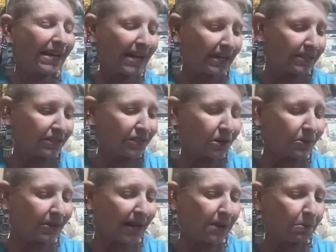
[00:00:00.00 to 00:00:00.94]
And
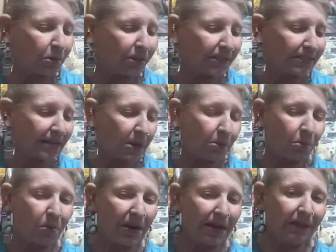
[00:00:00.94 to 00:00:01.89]
so that works
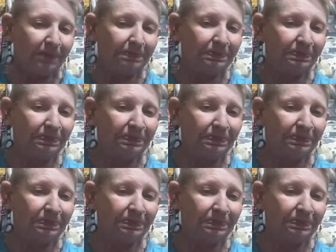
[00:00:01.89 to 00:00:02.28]
out well.